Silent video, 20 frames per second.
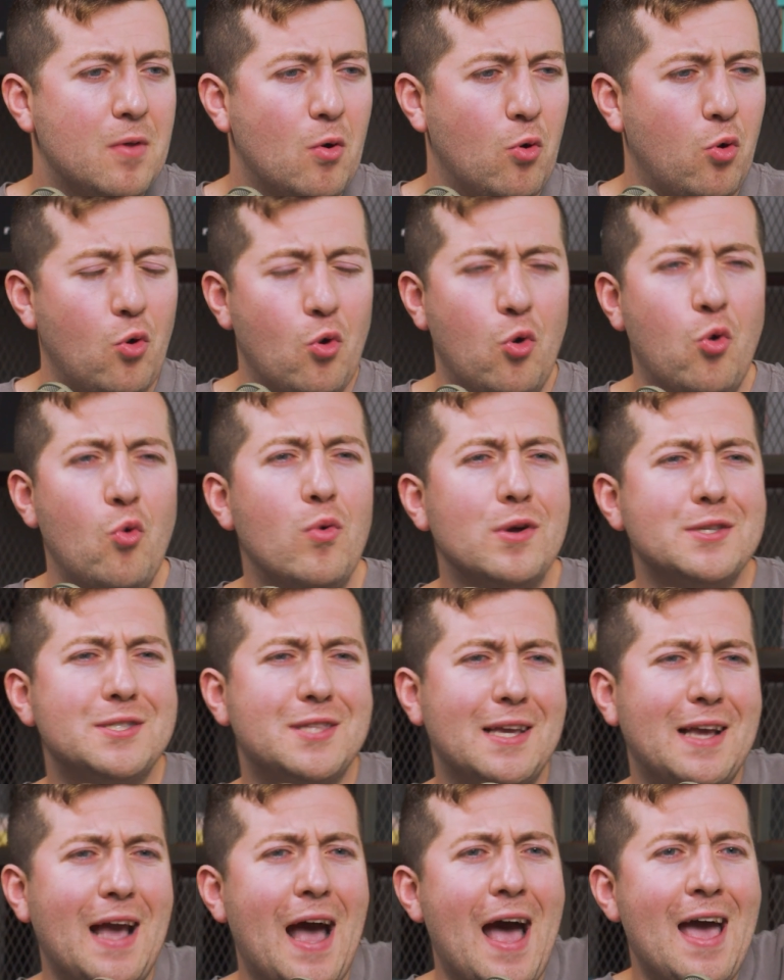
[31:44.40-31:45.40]
who was
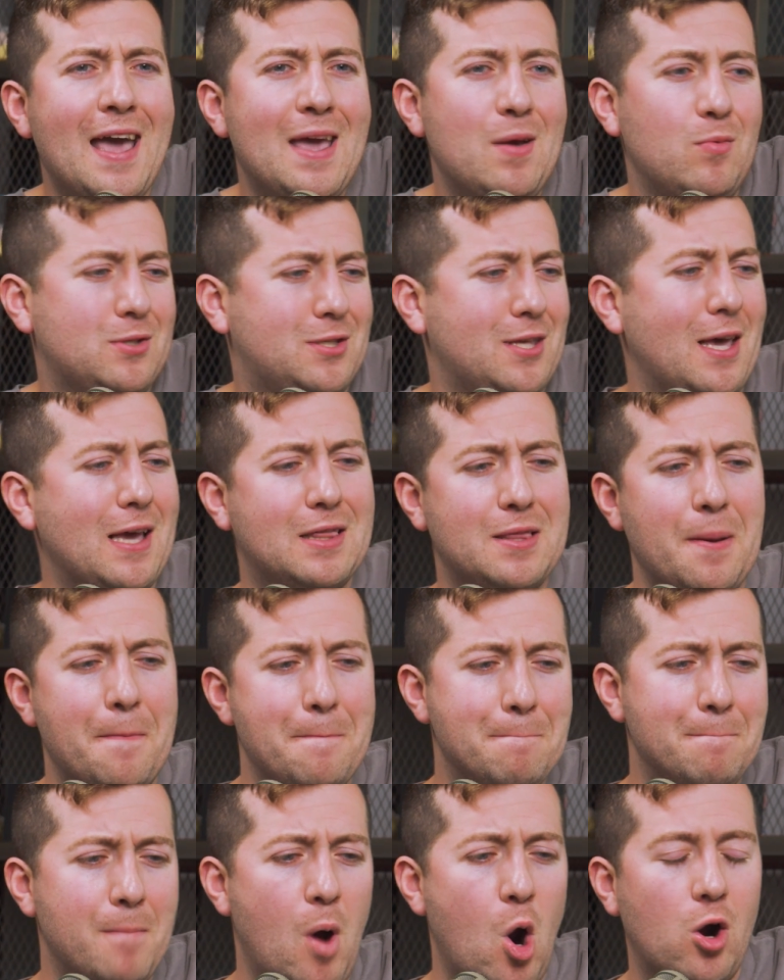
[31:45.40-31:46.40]
the guy? It was like
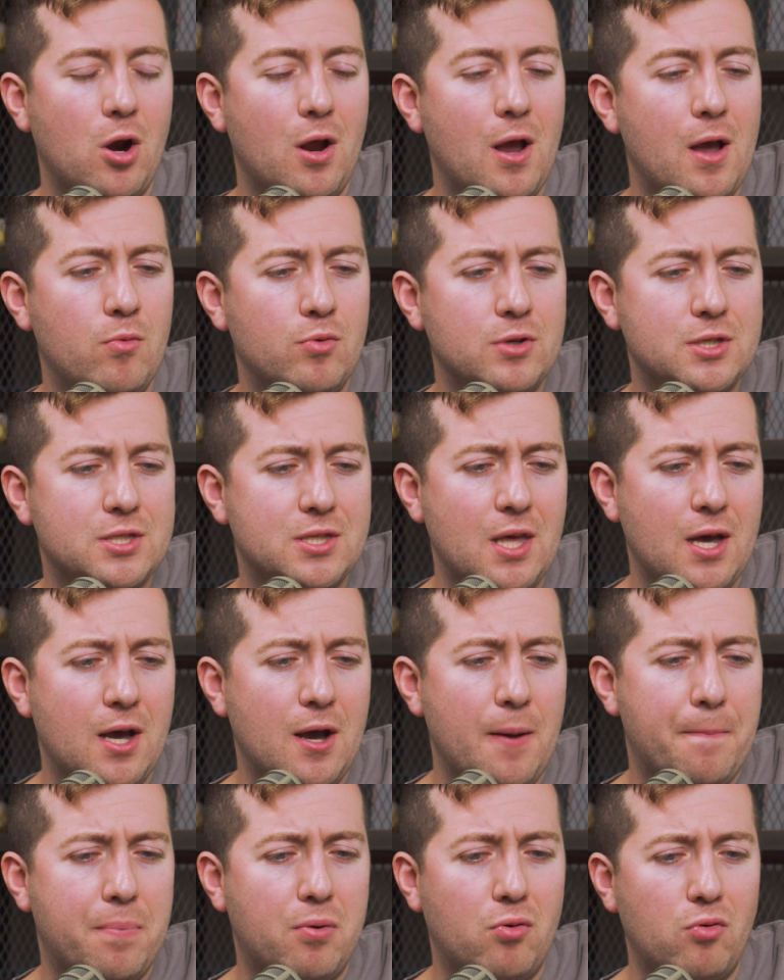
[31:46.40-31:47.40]
it was
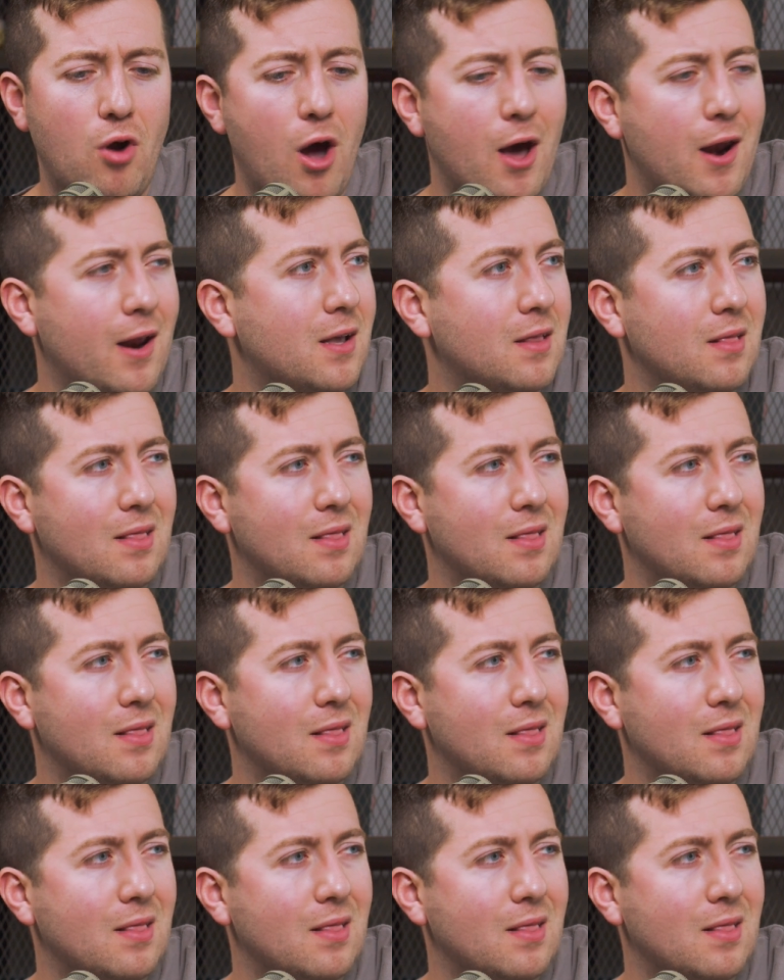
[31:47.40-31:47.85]
the product